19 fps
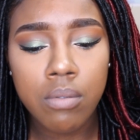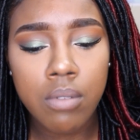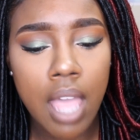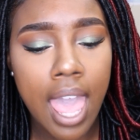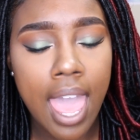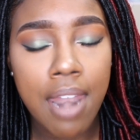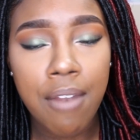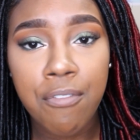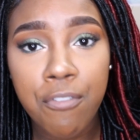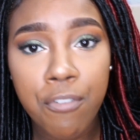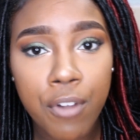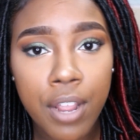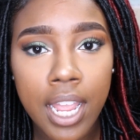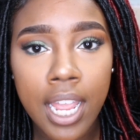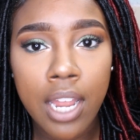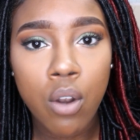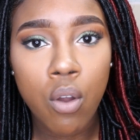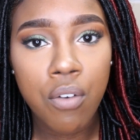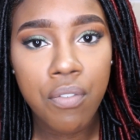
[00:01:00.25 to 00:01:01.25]
had a
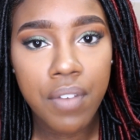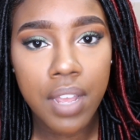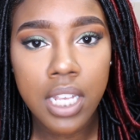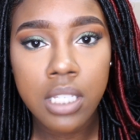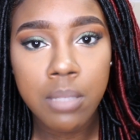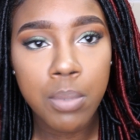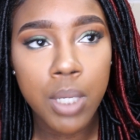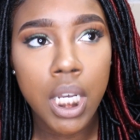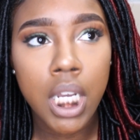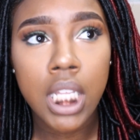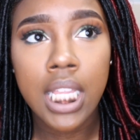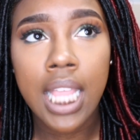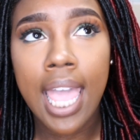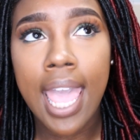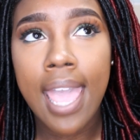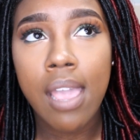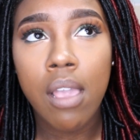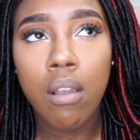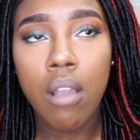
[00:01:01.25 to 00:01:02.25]
friend on Facebook
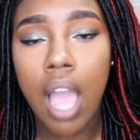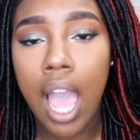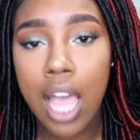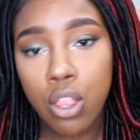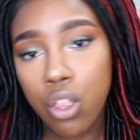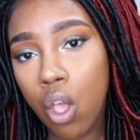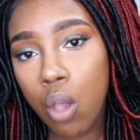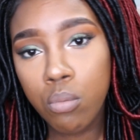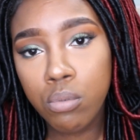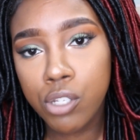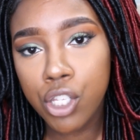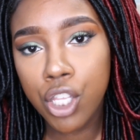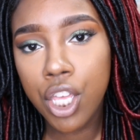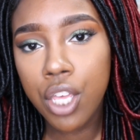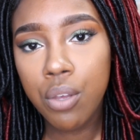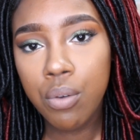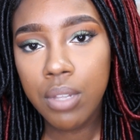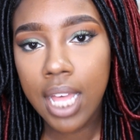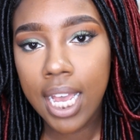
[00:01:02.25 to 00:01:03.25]
that I thought was cute.